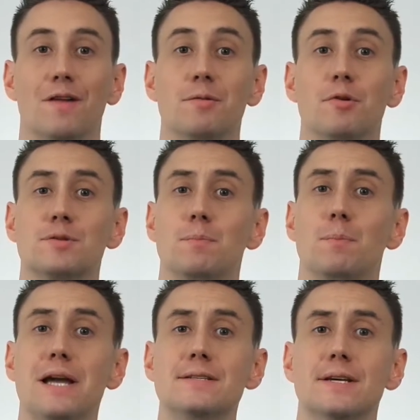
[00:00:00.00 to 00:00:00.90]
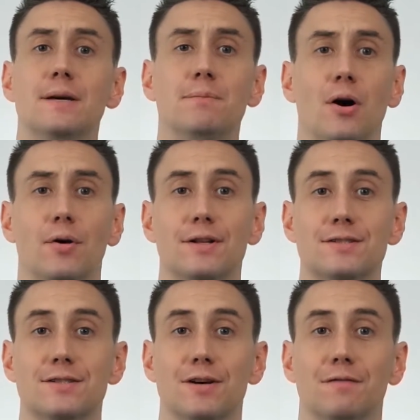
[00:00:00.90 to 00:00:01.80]
One of the most basic
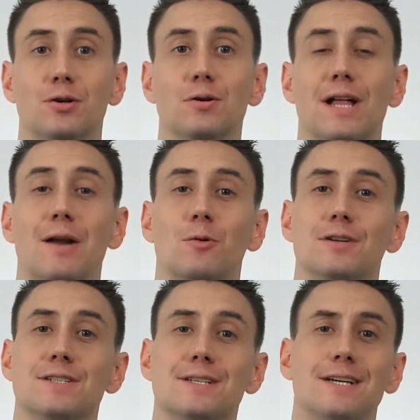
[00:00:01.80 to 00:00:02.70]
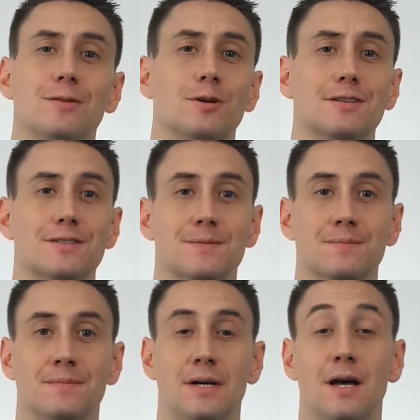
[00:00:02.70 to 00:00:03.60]
components of Google AdWords is
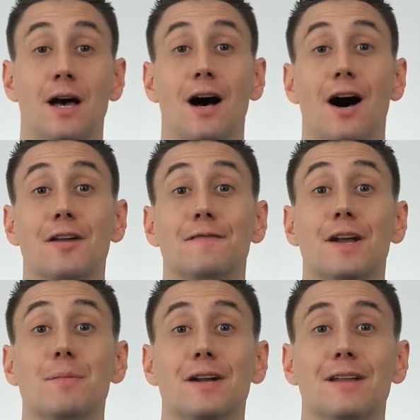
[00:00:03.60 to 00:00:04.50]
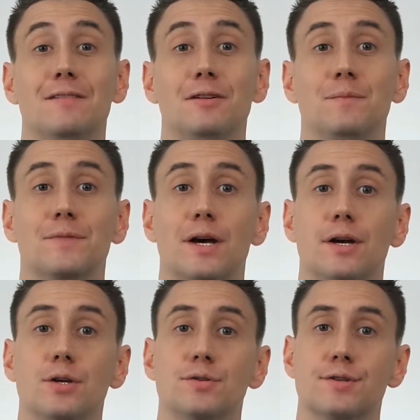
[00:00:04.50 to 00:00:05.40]
keywords. On a fundamental level,
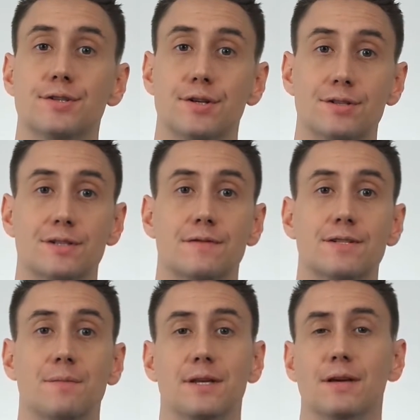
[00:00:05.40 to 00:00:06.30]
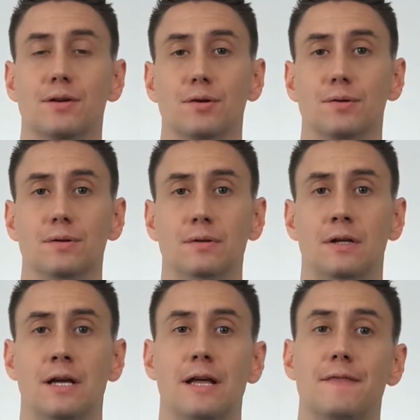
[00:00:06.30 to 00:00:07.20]
a user searches for something in
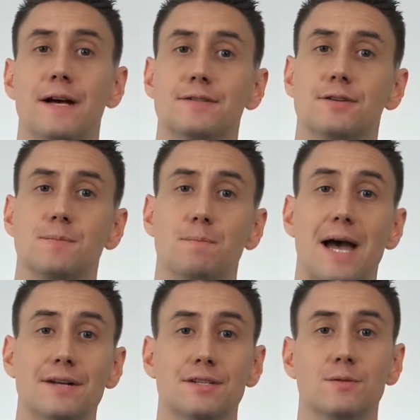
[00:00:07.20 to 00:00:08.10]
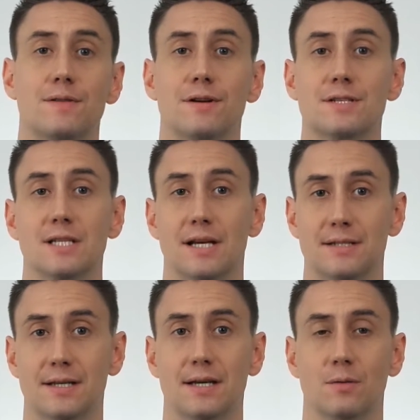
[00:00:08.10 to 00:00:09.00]
Google, that search matches with your
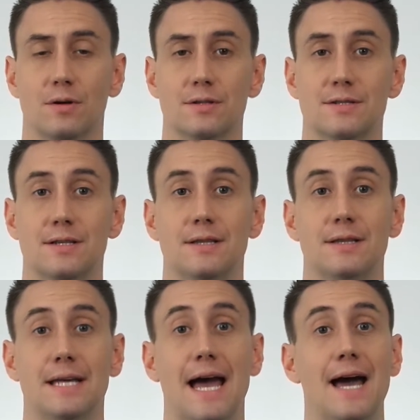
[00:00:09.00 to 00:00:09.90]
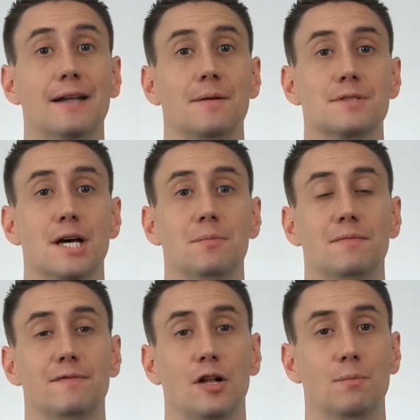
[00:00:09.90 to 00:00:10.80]
selected keywords, the ad comes
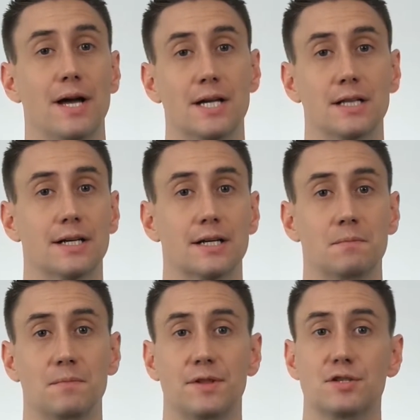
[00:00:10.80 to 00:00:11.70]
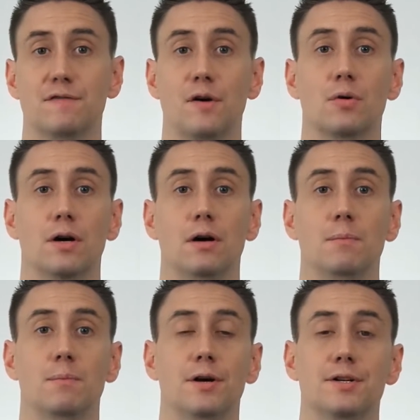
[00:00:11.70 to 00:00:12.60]
up, followed by a click, there's a phone
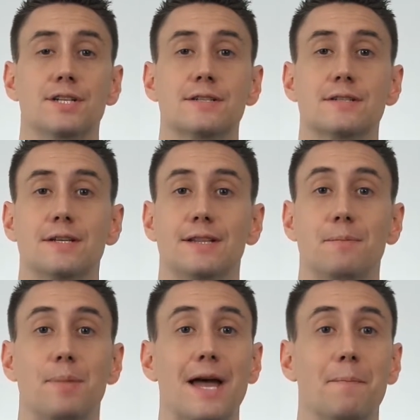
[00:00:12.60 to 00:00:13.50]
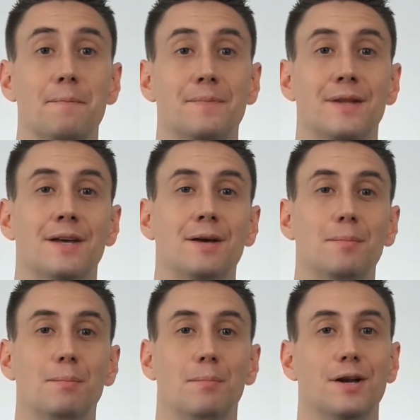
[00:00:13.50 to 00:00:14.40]
call, purchase, and then bam,
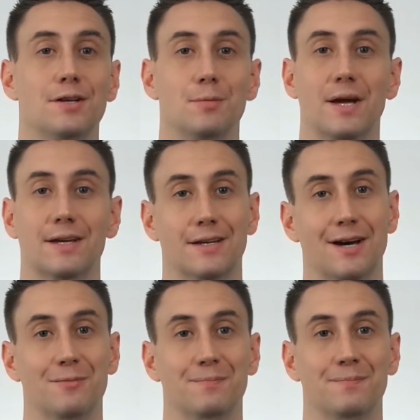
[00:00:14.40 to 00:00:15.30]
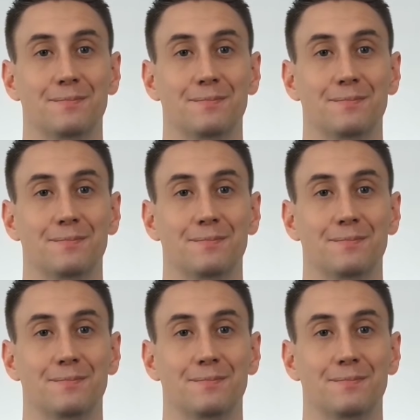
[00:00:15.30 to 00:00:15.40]
money in your bank account.